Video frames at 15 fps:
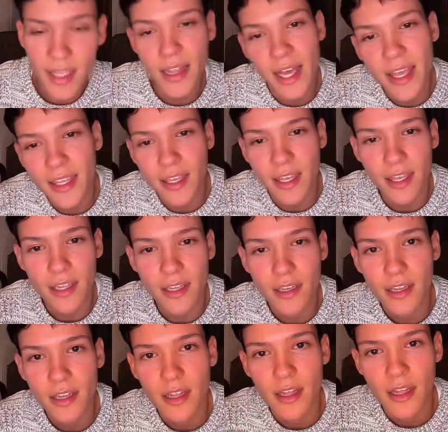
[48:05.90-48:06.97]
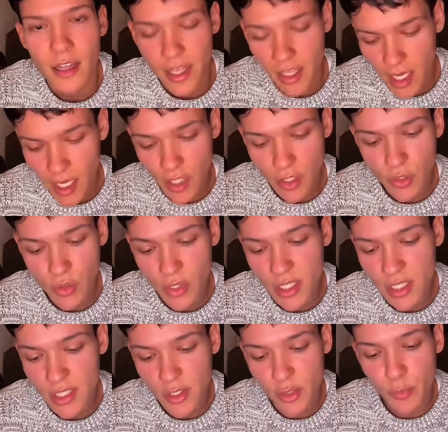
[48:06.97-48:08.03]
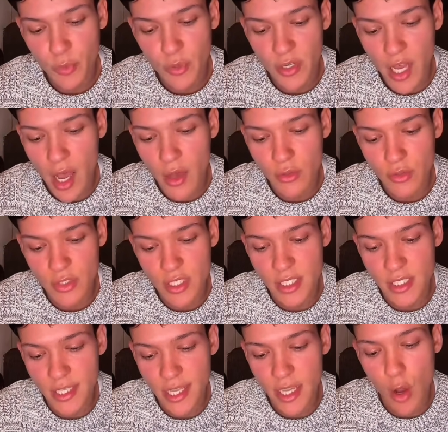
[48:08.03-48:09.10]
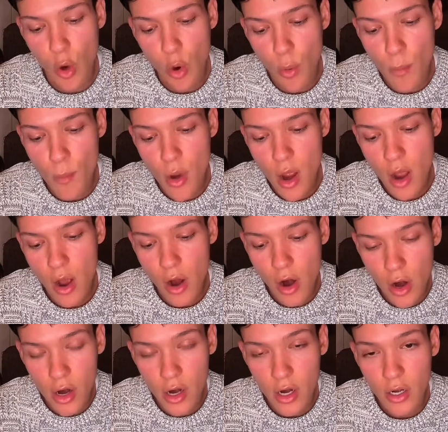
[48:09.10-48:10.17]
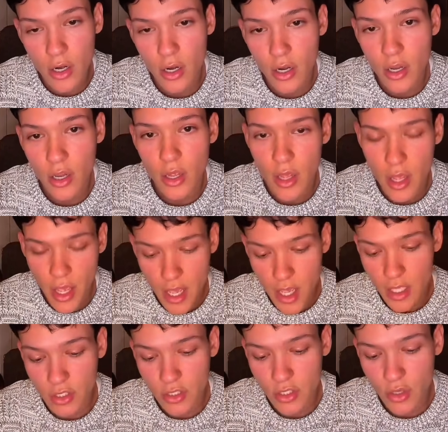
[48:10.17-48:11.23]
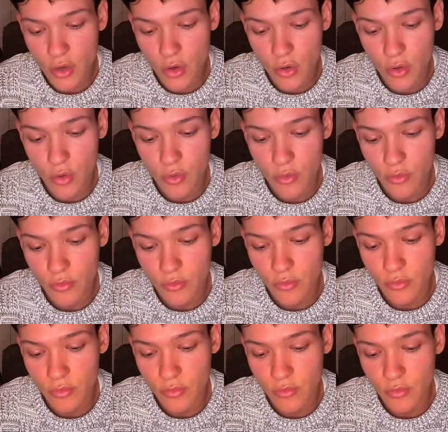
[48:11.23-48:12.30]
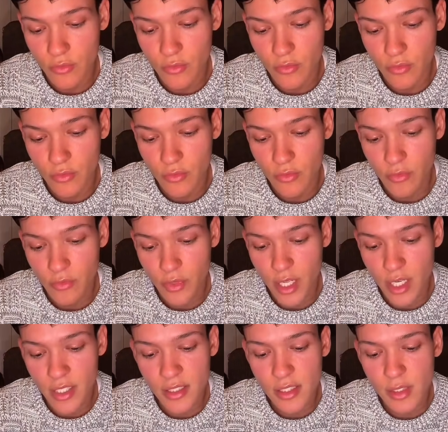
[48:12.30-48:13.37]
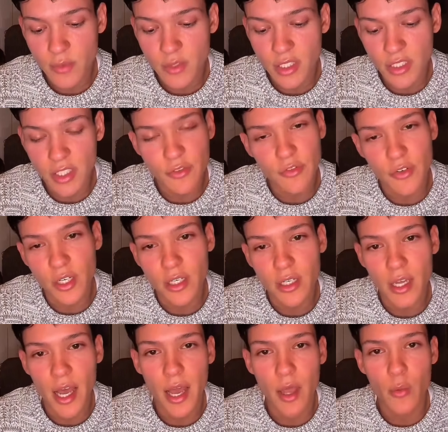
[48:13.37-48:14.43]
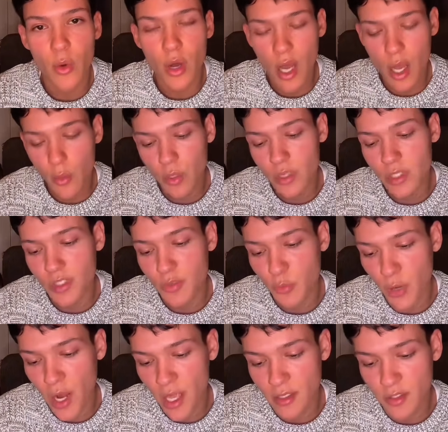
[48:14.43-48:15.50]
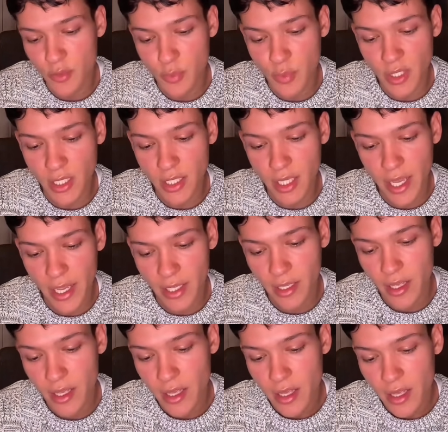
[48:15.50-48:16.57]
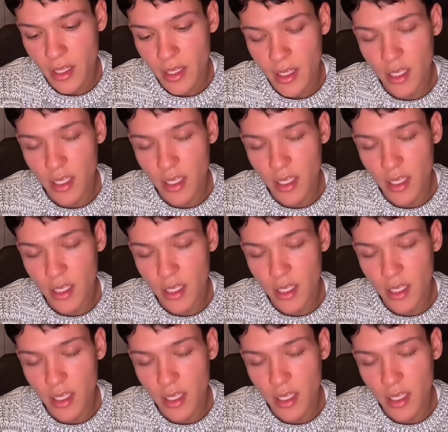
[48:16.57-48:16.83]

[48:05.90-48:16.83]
I like it. And you can still pronounce and say OMR. And so, and it's something different. I want this brand to be like